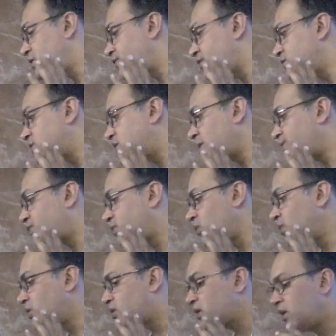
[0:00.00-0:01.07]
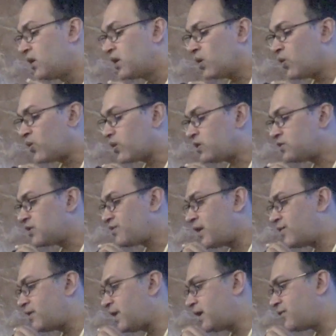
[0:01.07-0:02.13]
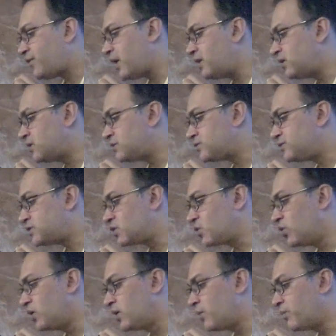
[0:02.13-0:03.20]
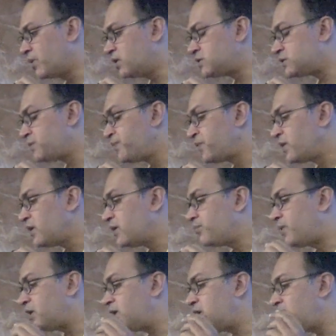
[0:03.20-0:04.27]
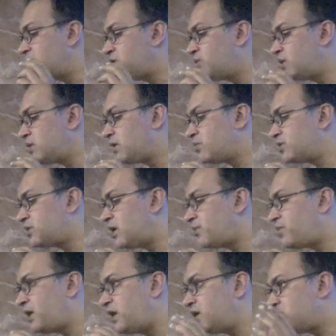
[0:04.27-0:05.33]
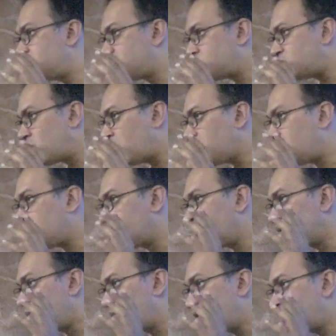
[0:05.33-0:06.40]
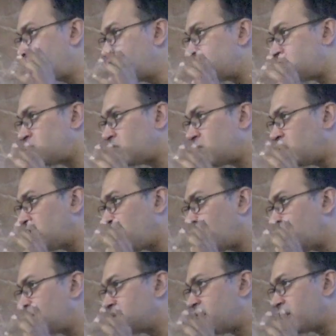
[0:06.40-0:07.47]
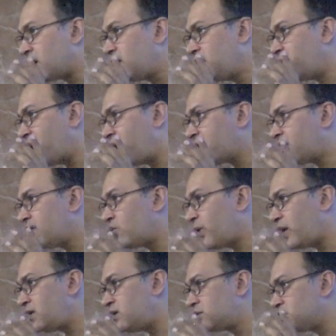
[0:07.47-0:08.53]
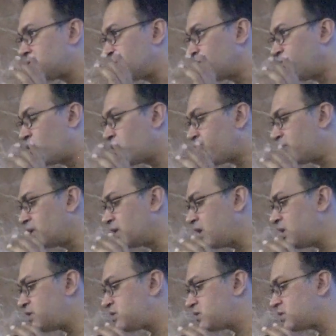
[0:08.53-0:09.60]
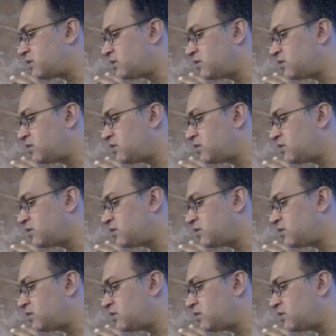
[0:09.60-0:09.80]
difference in absolute overall survival at 5 years, which is good numbers. But in adjuvant chemotherapy, it is not, the picture is not exactly black and white, it's more of a grayish